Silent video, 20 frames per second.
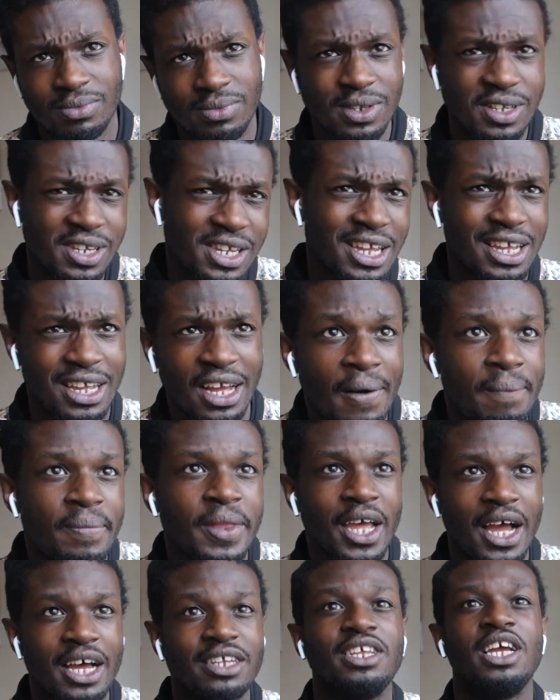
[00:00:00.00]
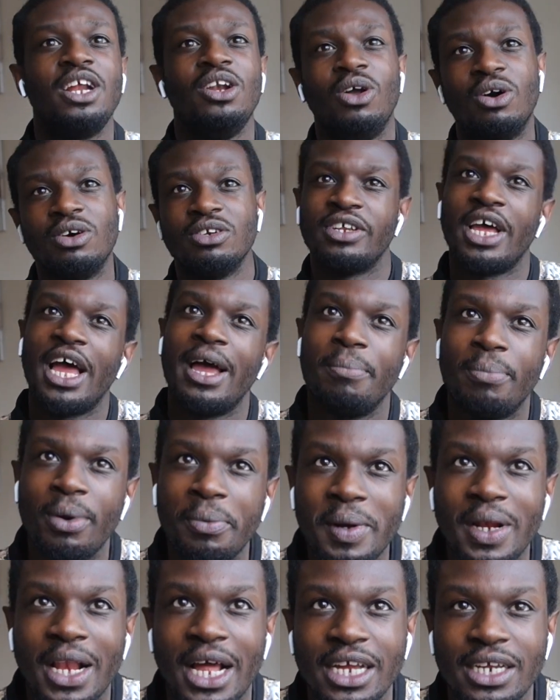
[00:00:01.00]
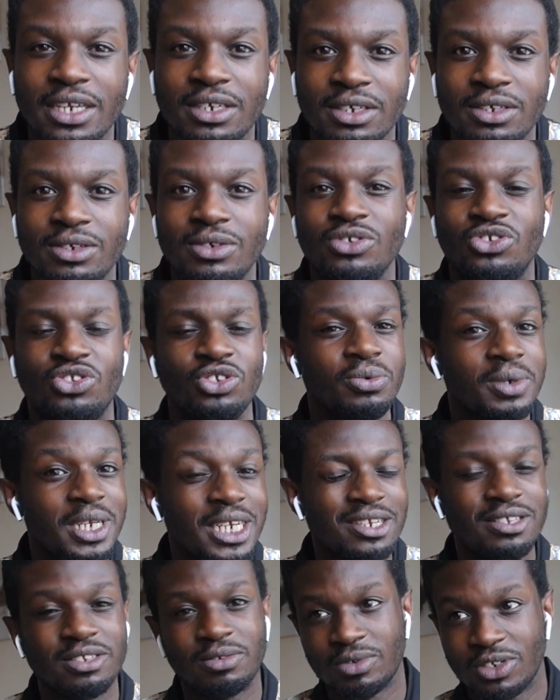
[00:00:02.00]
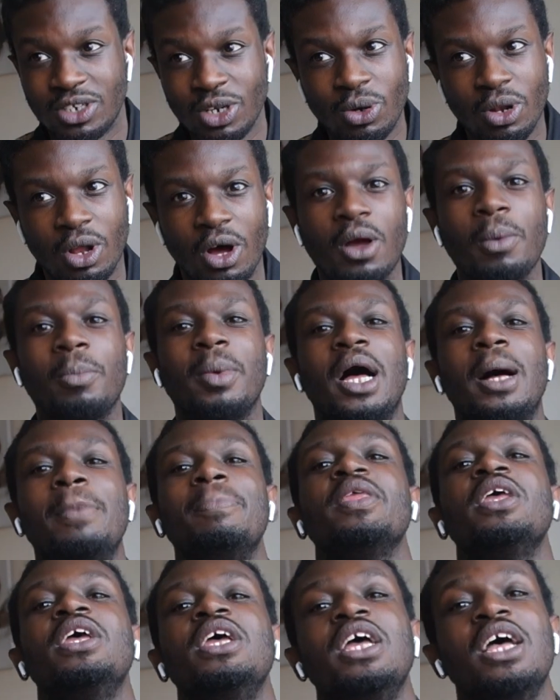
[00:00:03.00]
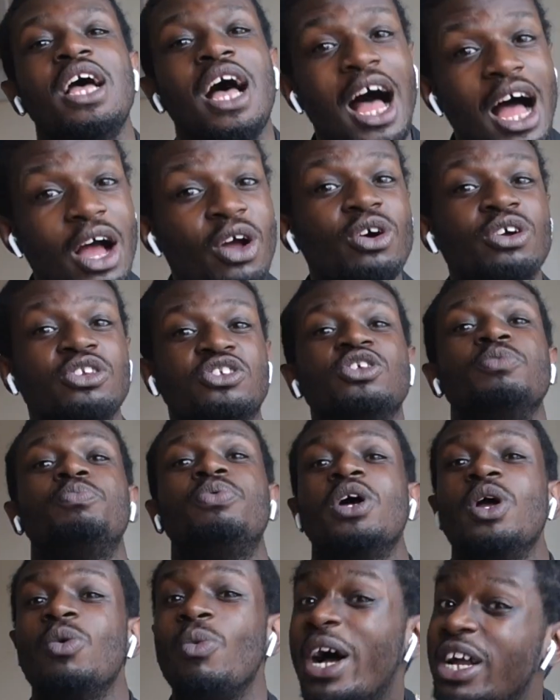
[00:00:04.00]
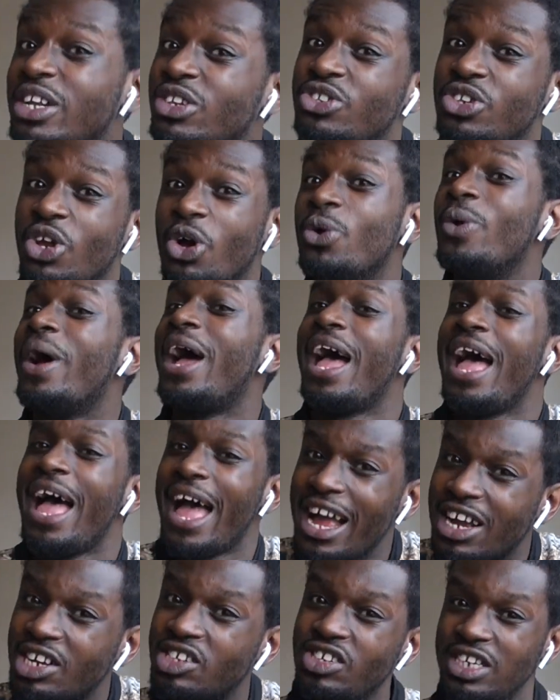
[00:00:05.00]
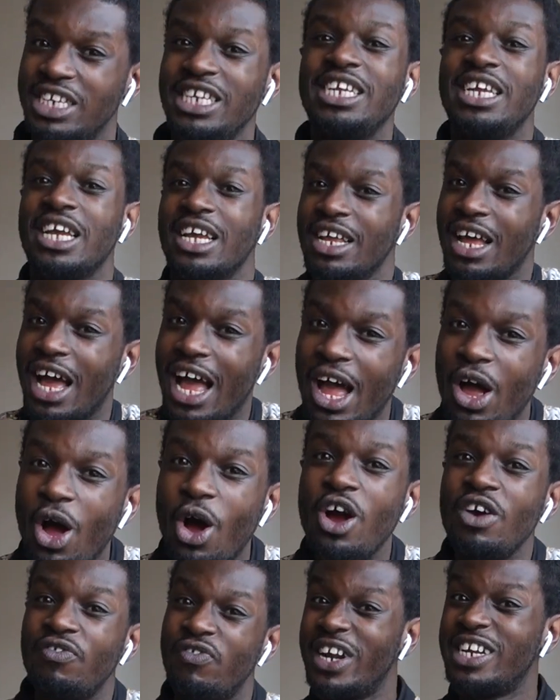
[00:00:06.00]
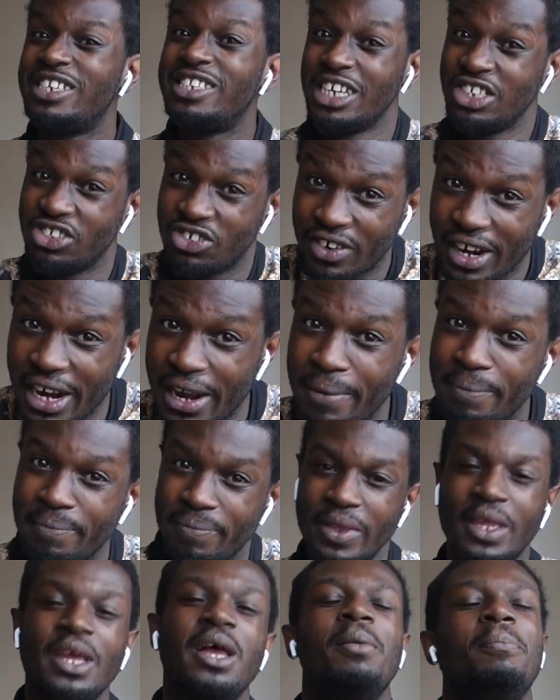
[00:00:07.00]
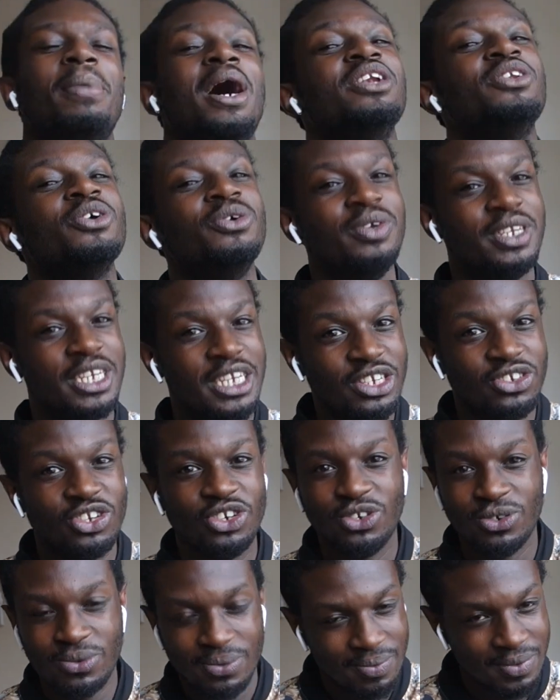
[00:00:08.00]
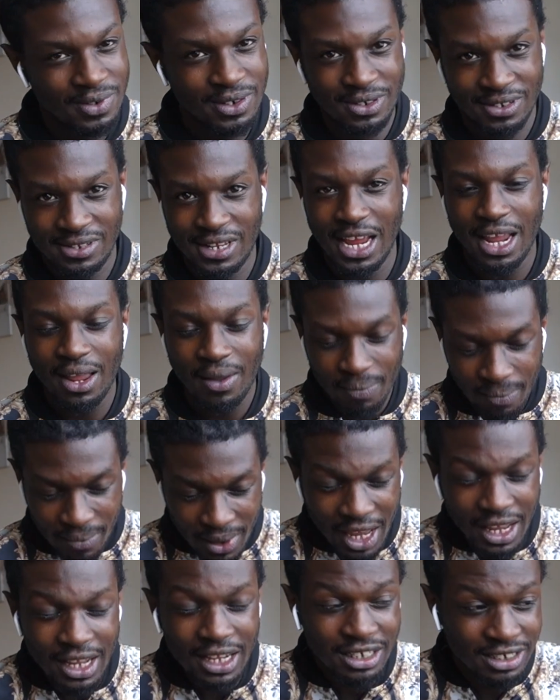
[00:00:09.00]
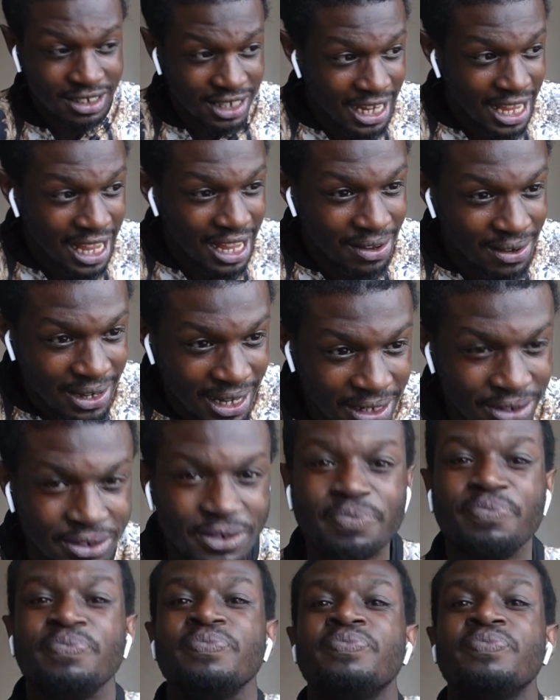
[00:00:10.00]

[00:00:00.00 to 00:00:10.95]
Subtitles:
I'll say a long time, probably like 2 weeks, still long, but I got to the point where I over-exaggerate, but I don't need to say it out loud.